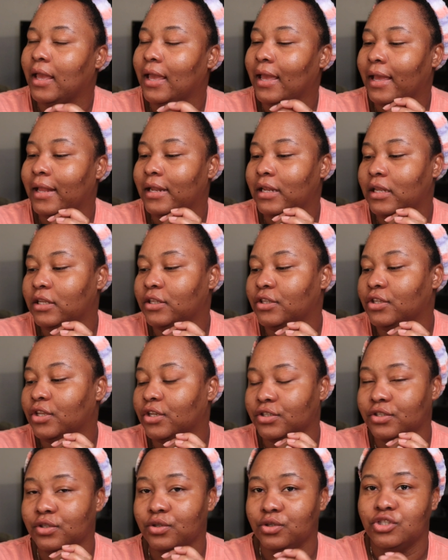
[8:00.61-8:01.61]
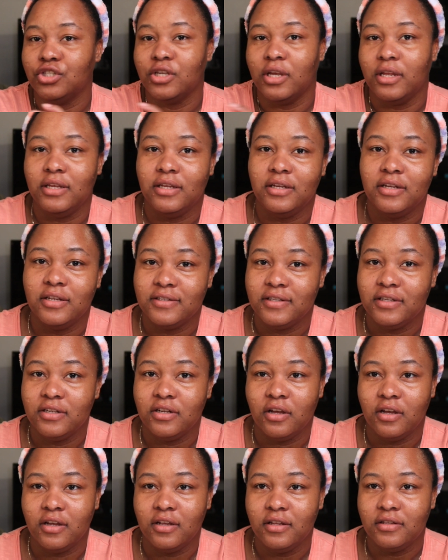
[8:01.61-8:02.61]
and it does look shiny, does it
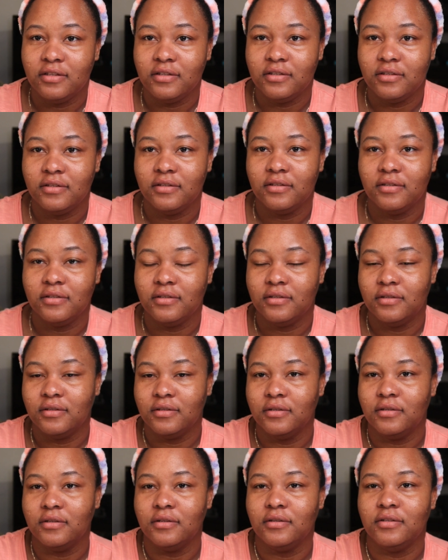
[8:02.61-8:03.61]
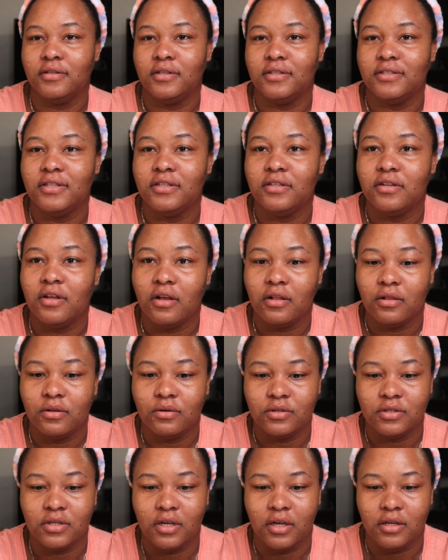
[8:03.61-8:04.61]
not? Does it not
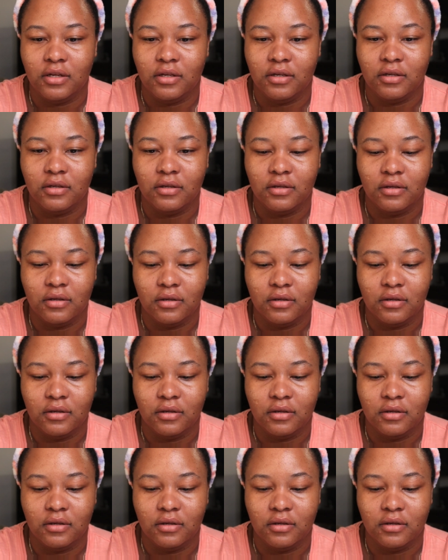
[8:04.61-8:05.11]
look shiny?